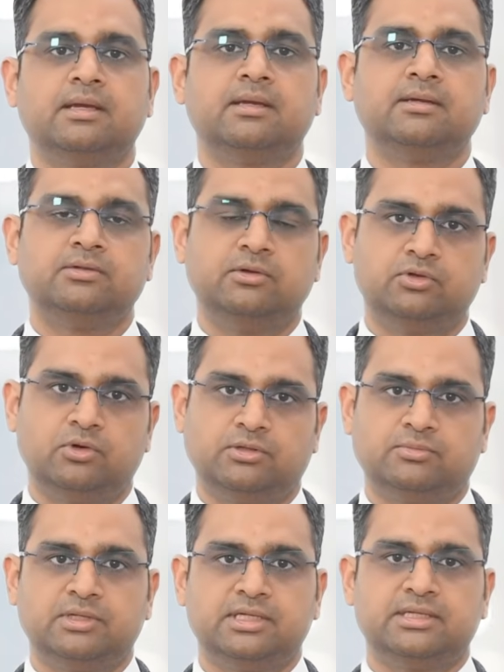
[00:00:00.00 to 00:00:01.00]
So
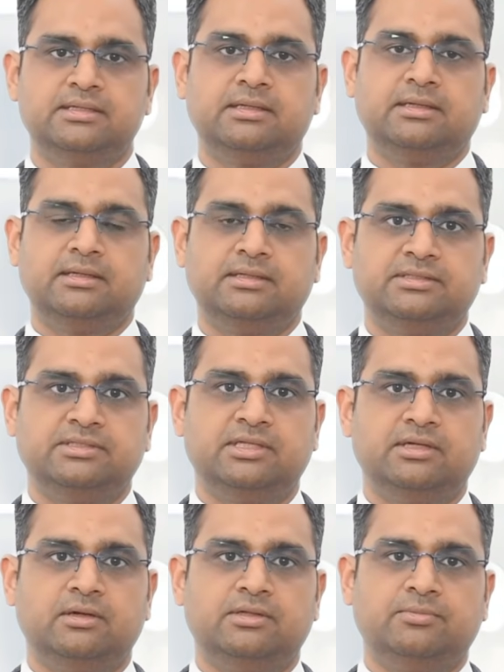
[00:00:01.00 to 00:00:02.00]
don't worry,
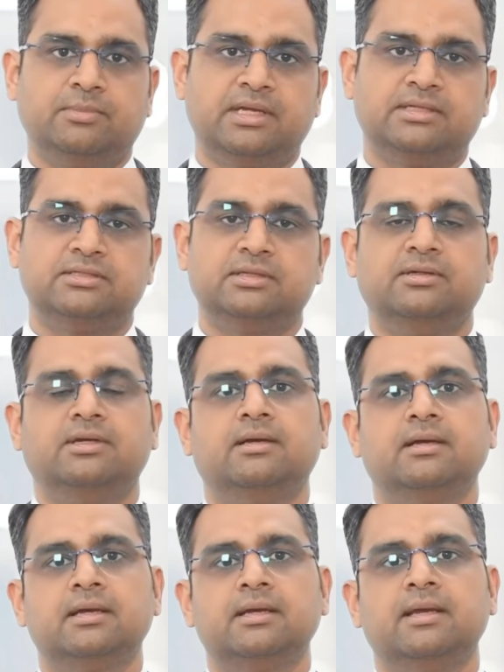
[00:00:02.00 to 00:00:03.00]
see your spine
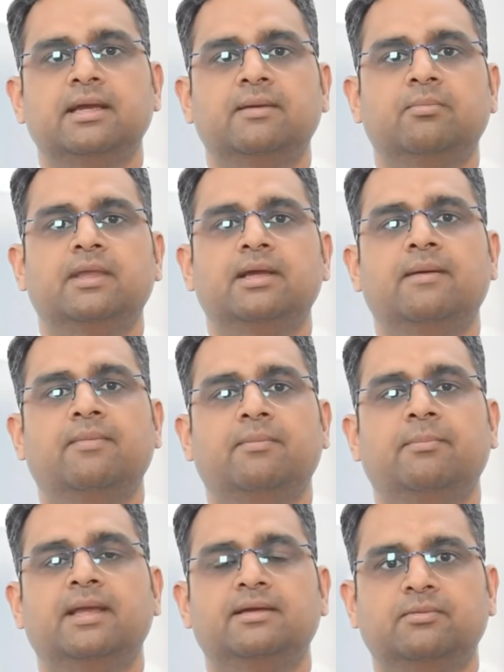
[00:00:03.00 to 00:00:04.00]
surgeon and whatever
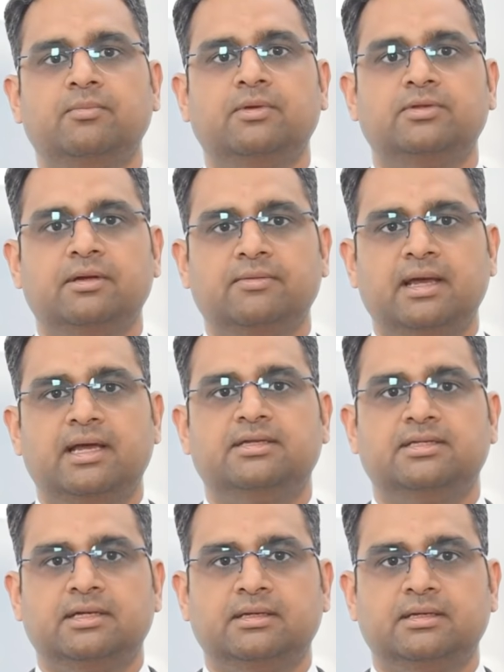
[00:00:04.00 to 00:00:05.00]
best course of
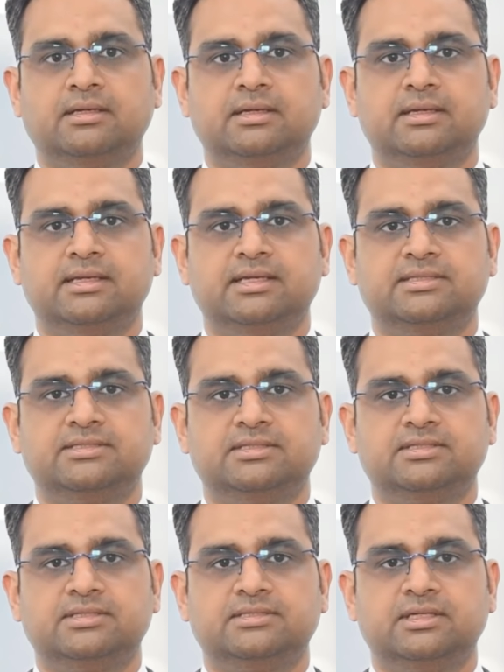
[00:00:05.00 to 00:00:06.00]
action he is
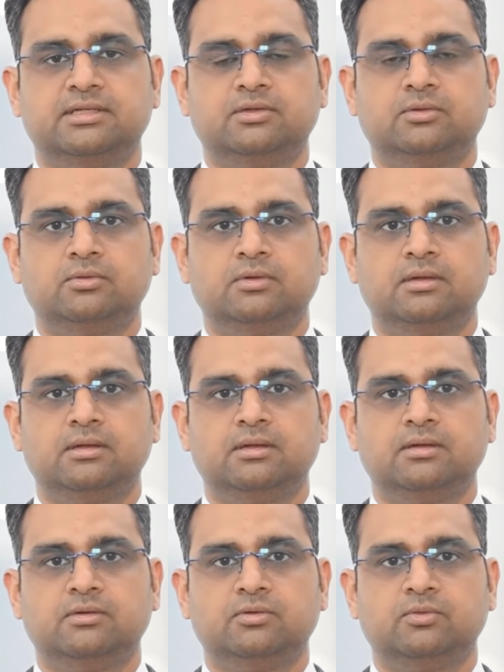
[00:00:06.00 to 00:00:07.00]
suggesting you,
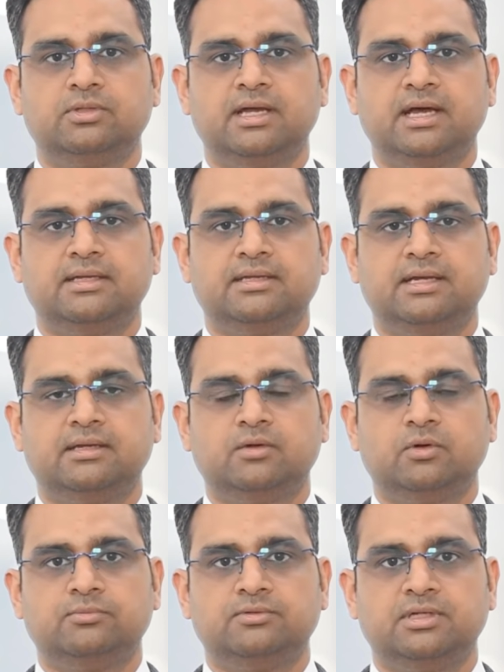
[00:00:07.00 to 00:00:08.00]
do that and
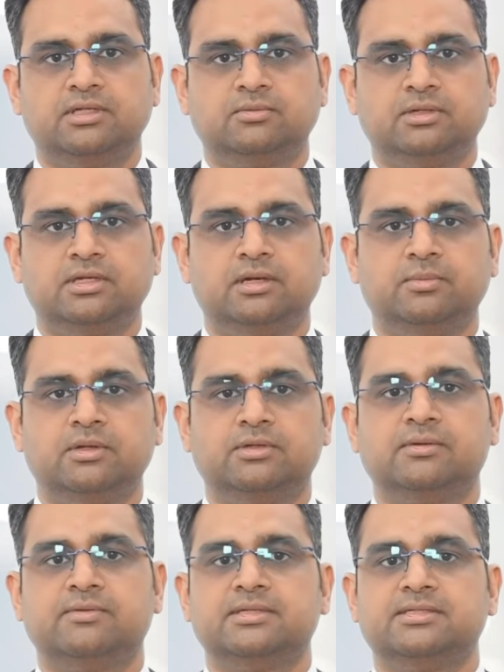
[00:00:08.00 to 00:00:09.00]
hopefully you will come out
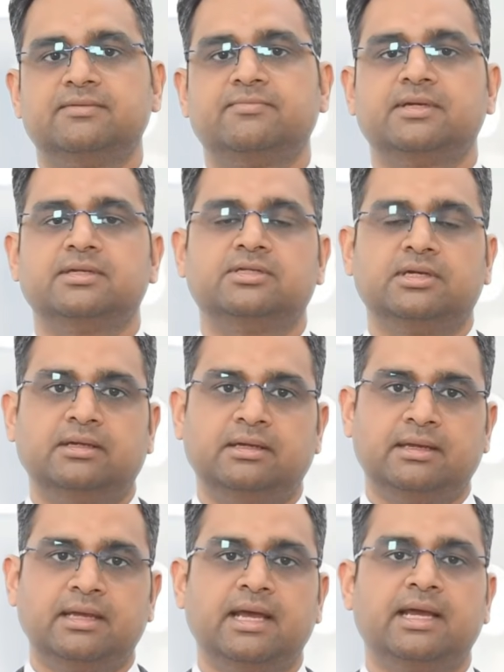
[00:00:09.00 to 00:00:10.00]
of this infection
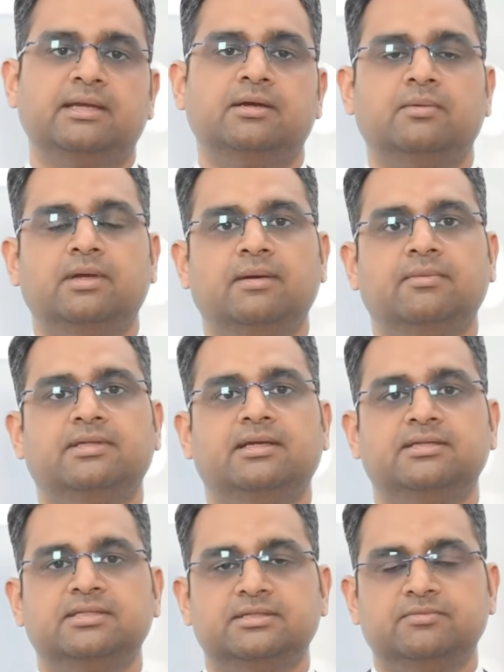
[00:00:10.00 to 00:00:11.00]
and you will have a
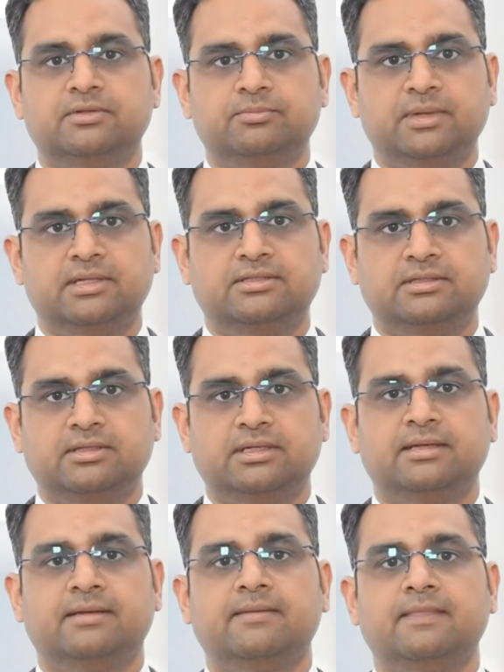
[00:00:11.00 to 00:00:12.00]
successful spine
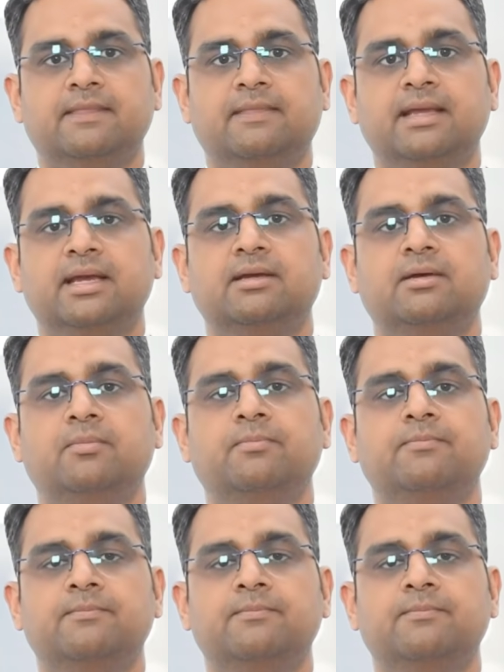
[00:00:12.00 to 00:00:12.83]
surgery. Thank you.